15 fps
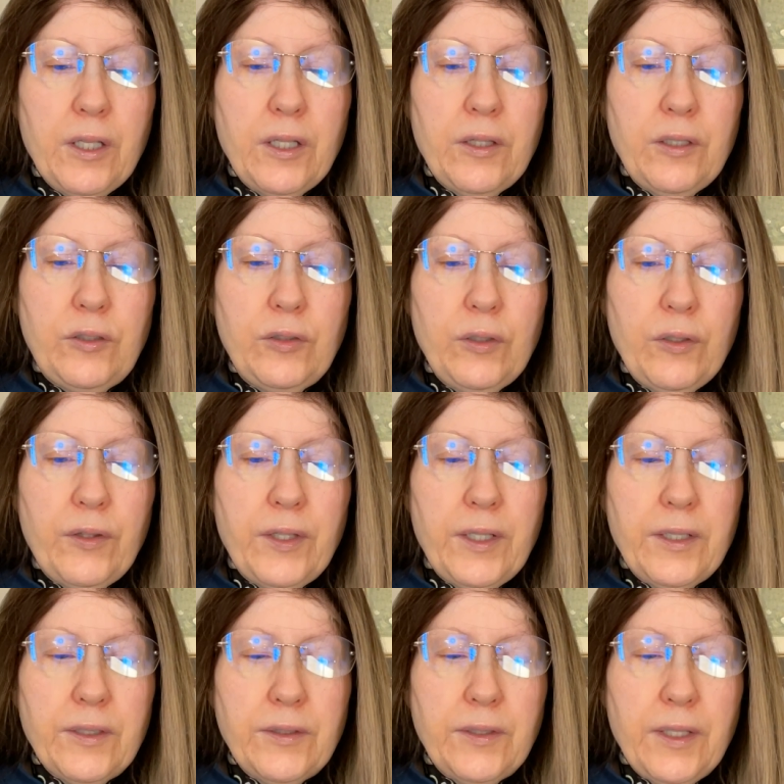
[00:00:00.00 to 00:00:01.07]
The truth
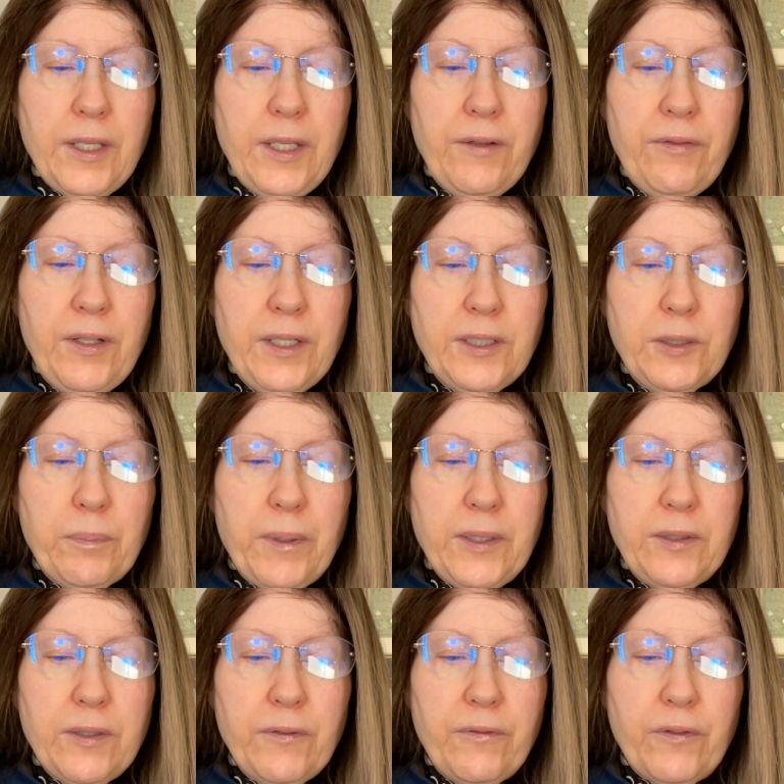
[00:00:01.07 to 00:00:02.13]
is, even
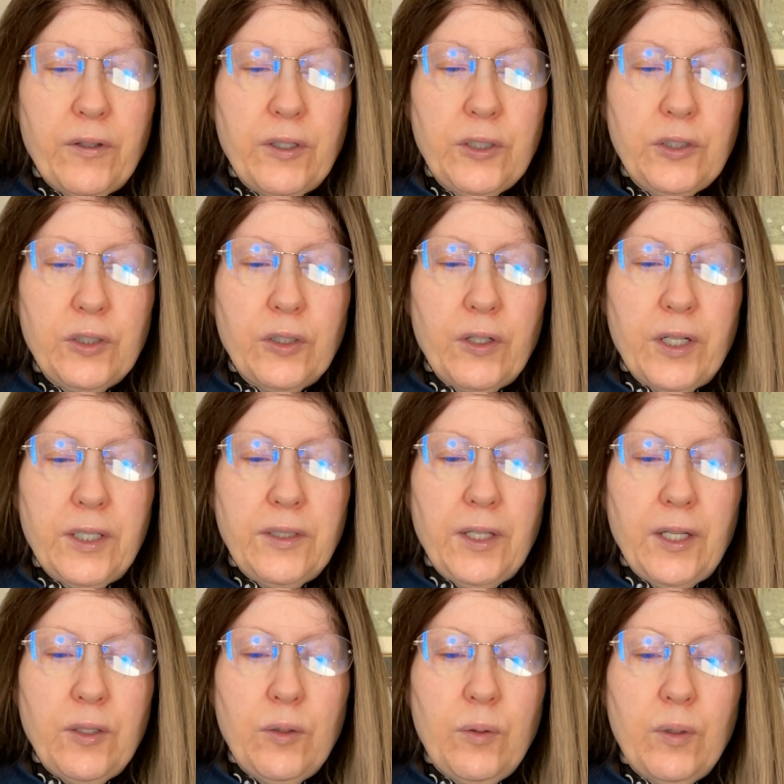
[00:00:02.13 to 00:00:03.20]
expensive furniture and
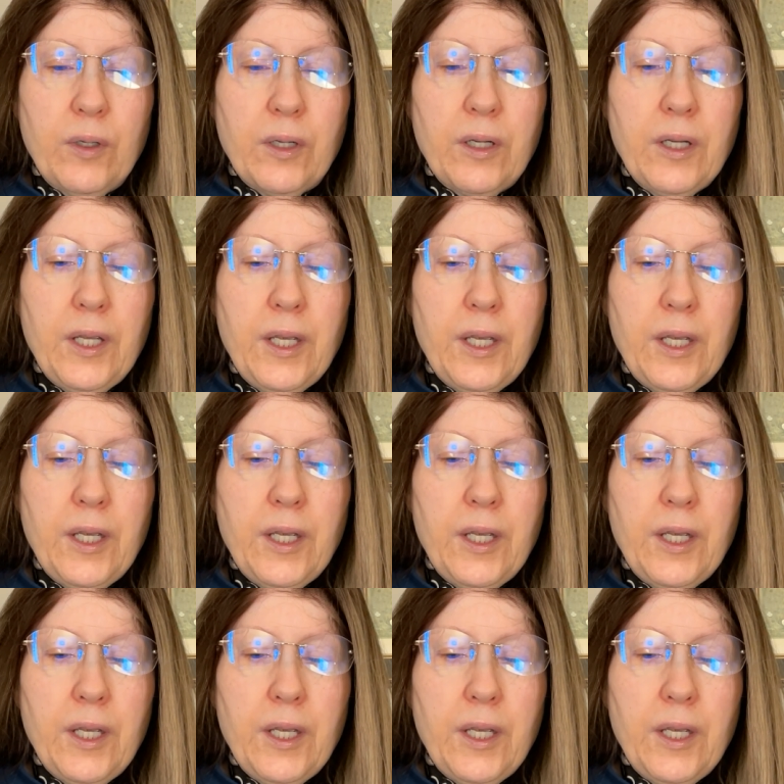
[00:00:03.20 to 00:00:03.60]
decor